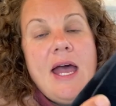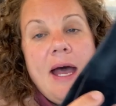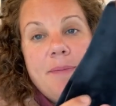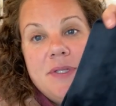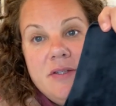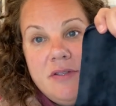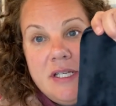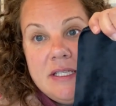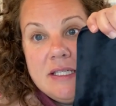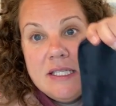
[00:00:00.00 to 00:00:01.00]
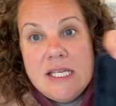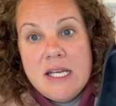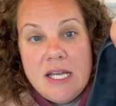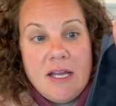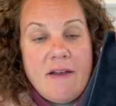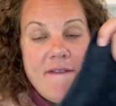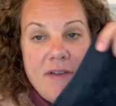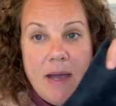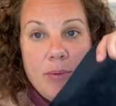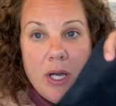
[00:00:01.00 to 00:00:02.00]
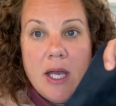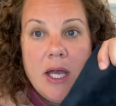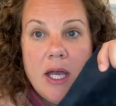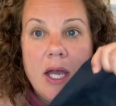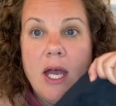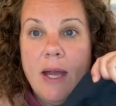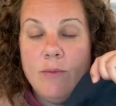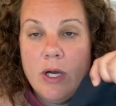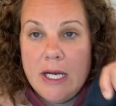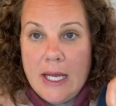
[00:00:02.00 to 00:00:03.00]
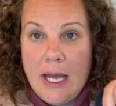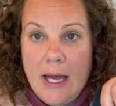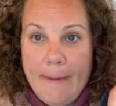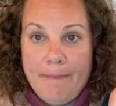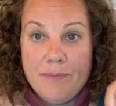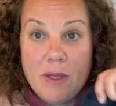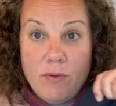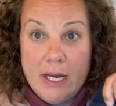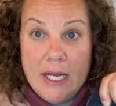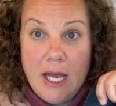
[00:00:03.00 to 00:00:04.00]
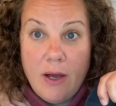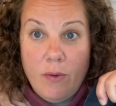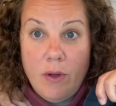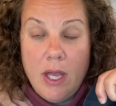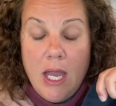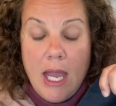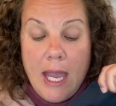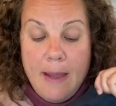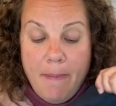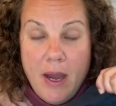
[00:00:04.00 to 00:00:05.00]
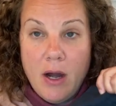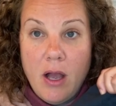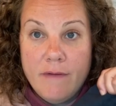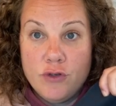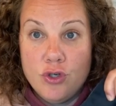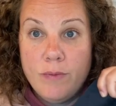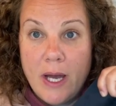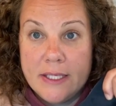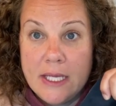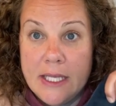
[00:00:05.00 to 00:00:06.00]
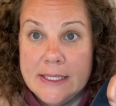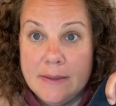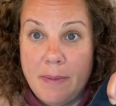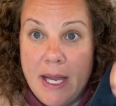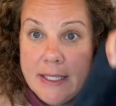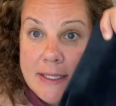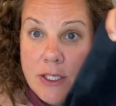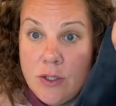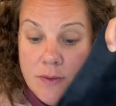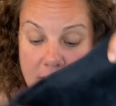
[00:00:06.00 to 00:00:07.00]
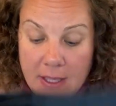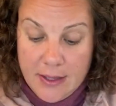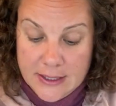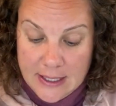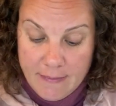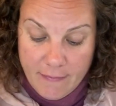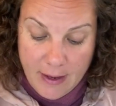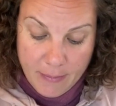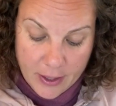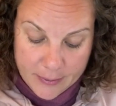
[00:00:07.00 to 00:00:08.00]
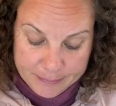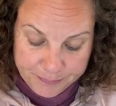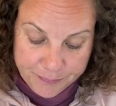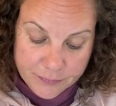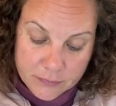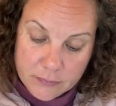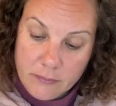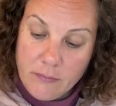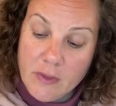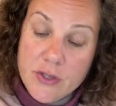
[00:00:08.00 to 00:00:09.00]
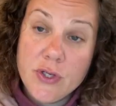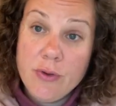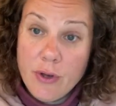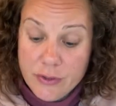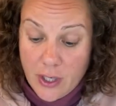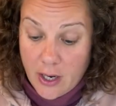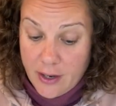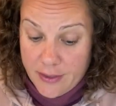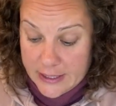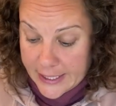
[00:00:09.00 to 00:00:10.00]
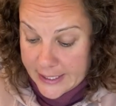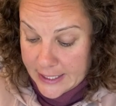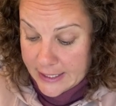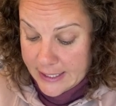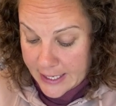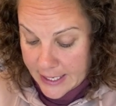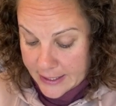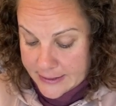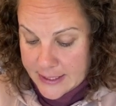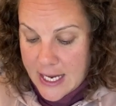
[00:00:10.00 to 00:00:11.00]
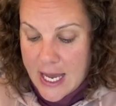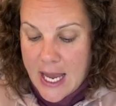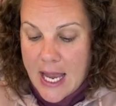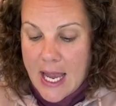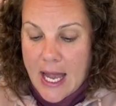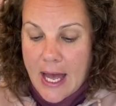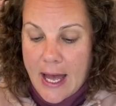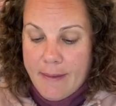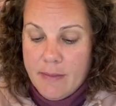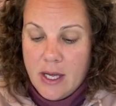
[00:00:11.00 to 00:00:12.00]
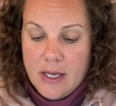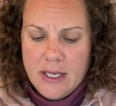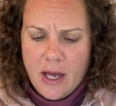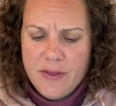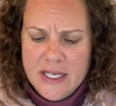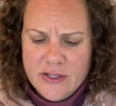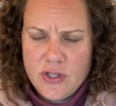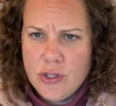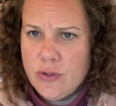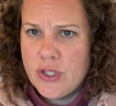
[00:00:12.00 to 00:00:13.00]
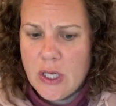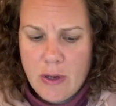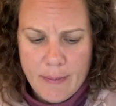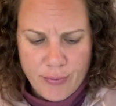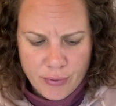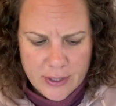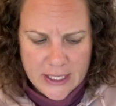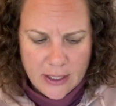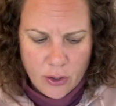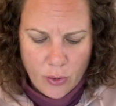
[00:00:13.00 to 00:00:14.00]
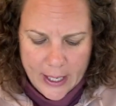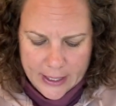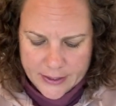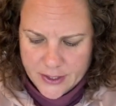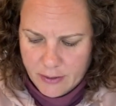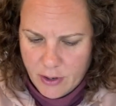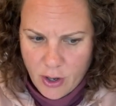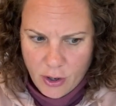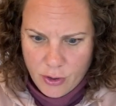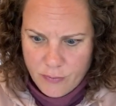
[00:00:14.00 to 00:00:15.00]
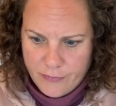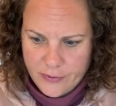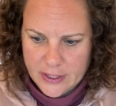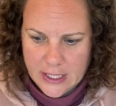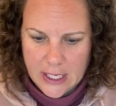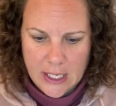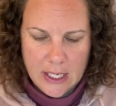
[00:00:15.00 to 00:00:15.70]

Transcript: absolutely stunning fabric. I'm wearing right now a pair of Trubai's Hudson pants using the same fabric. So those are the Lightning Leggings. Now these do sew up pretty quick, so hopefully